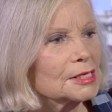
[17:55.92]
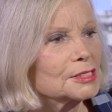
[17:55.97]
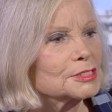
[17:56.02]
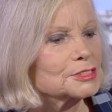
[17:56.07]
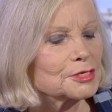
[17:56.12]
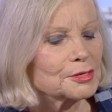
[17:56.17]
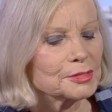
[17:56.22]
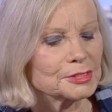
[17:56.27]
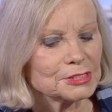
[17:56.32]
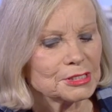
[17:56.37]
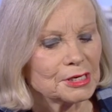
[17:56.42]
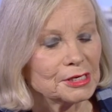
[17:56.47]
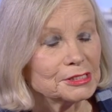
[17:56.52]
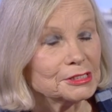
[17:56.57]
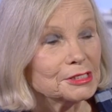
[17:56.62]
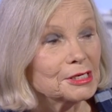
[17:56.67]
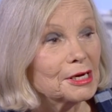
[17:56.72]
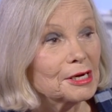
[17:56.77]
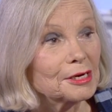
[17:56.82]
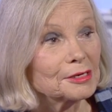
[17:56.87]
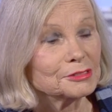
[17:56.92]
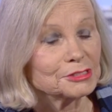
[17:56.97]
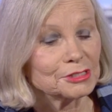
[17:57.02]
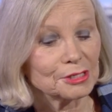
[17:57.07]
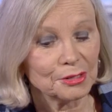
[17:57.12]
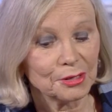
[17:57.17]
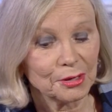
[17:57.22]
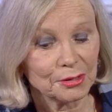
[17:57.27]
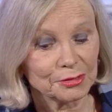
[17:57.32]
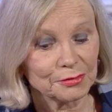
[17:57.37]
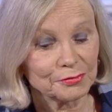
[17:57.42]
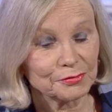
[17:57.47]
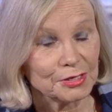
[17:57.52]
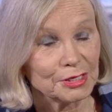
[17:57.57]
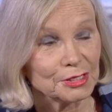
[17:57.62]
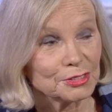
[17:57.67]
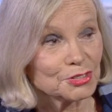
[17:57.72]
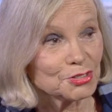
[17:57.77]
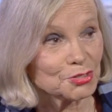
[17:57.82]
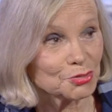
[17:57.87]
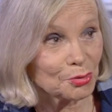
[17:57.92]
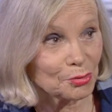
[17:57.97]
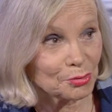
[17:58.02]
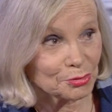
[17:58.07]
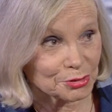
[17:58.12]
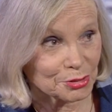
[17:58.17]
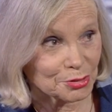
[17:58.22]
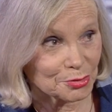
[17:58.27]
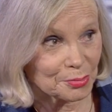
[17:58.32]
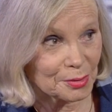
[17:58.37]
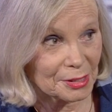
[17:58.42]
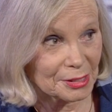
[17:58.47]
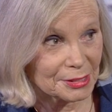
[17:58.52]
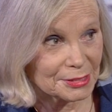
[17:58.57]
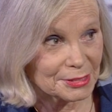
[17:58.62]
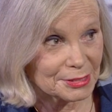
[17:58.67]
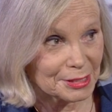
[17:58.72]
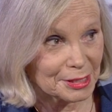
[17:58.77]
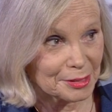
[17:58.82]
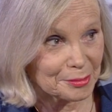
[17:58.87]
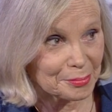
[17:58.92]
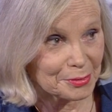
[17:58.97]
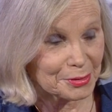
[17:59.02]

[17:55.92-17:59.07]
So it's cutting out a lot of the salt as well, isn't it?